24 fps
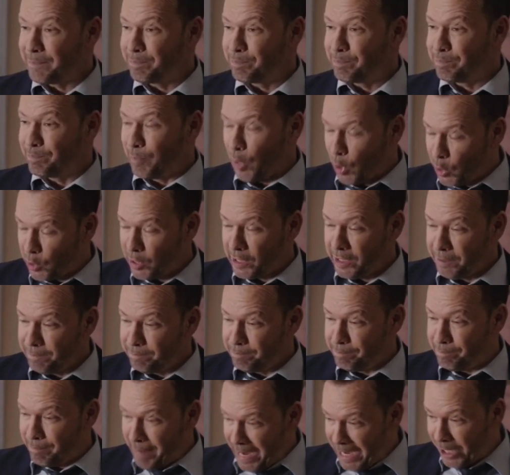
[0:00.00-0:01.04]
that Bernie
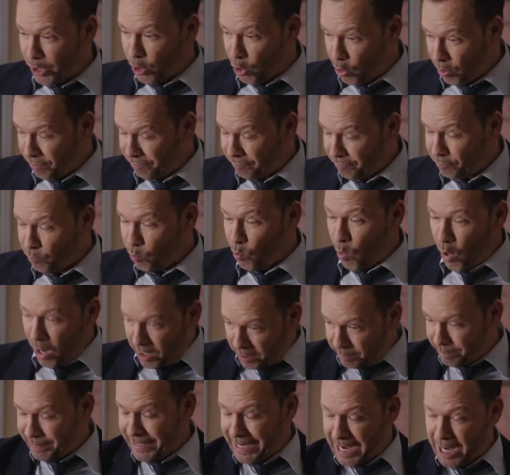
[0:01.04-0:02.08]
Madoff
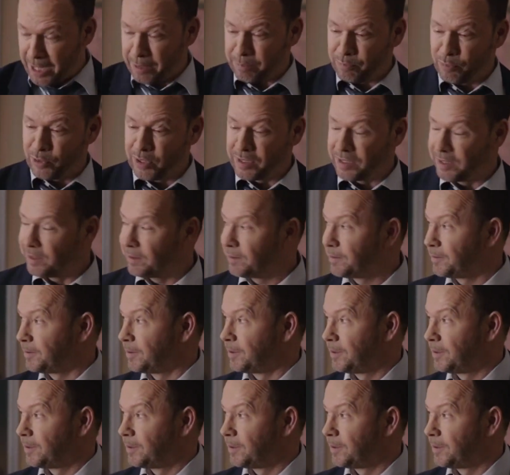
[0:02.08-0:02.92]
wannabe out of prison?